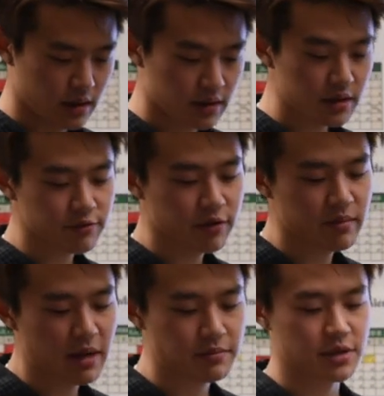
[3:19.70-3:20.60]
This
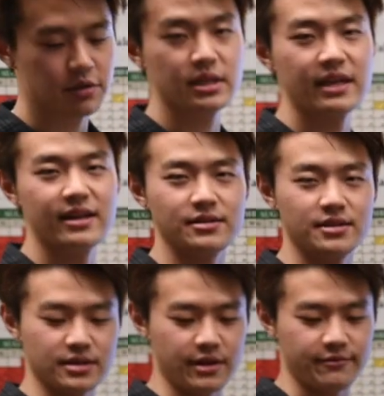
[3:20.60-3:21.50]
roadmap shows Kendall's
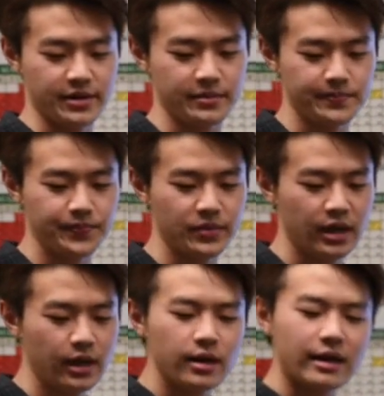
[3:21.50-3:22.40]
discovery.
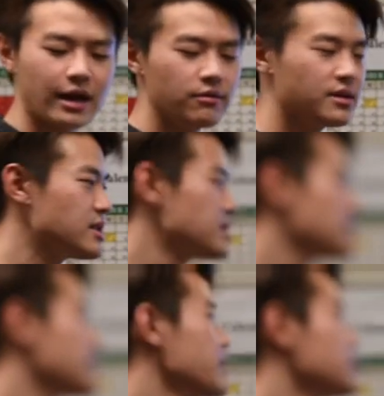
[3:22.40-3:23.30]
Now, this
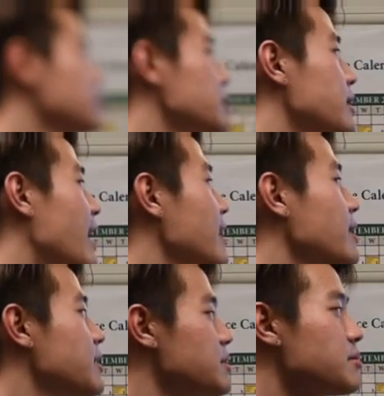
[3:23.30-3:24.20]
isn't here to
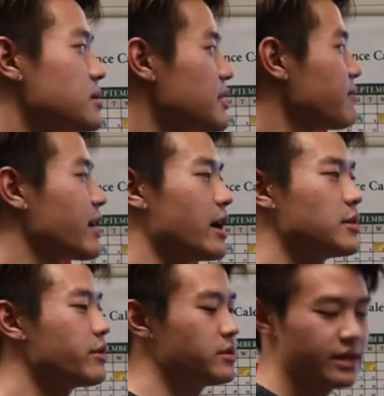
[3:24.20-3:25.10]
highlight the specific
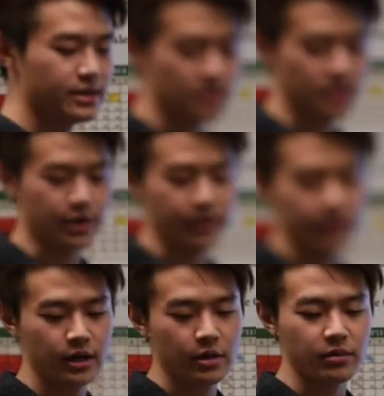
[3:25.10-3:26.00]
chemicals
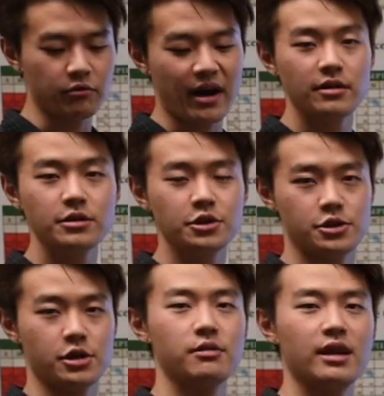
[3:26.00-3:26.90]
necessary, but rather to
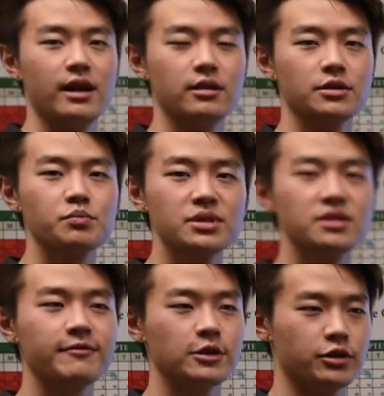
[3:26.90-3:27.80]
show that a
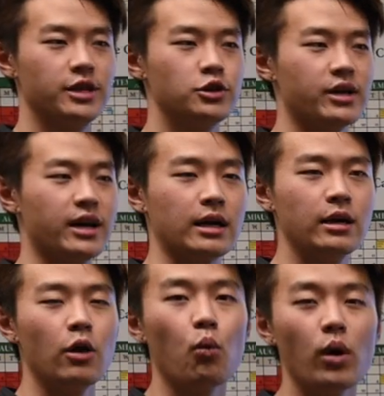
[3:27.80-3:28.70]
specific train track
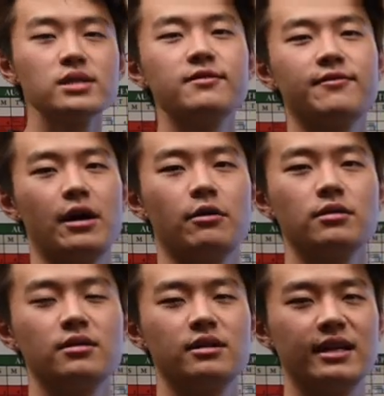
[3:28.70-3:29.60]
was
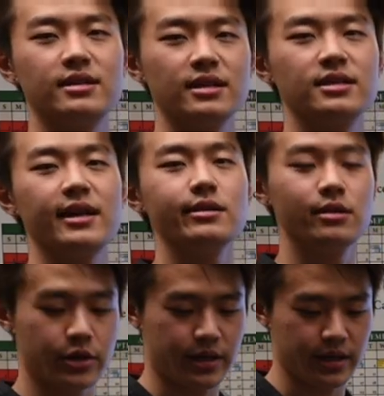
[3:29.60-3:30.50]
found that dictated
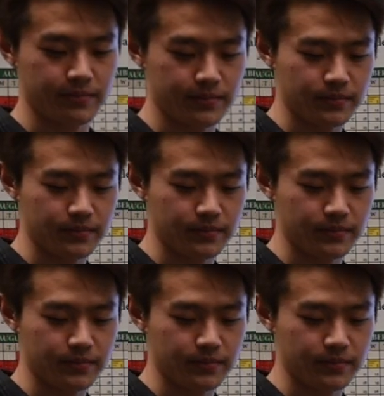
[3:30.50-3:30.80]
learning.